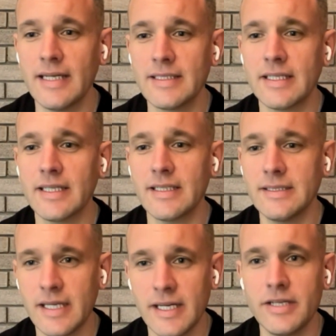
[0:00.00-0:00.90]
that is going to
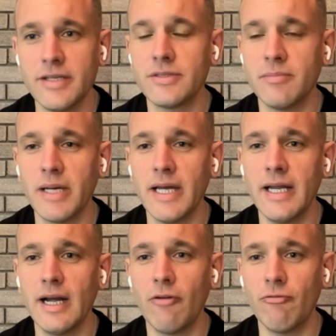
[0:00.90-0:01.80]
continue to
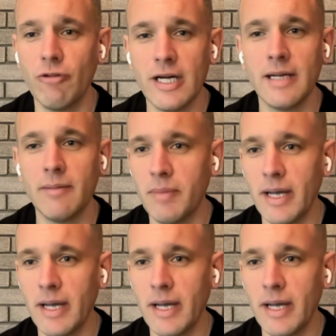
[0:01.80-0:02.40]
be a really